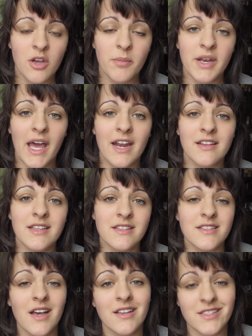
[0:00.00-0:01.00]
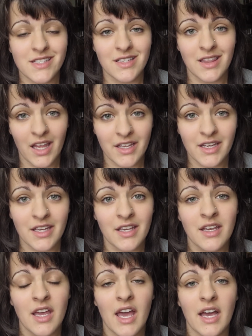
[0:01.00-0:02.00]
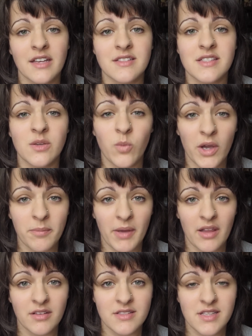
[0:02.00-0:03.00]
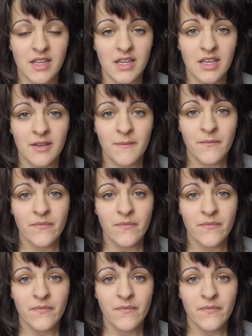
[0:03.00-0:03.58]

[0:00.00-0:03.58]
but added the Tuscan lighting as the white balance setting.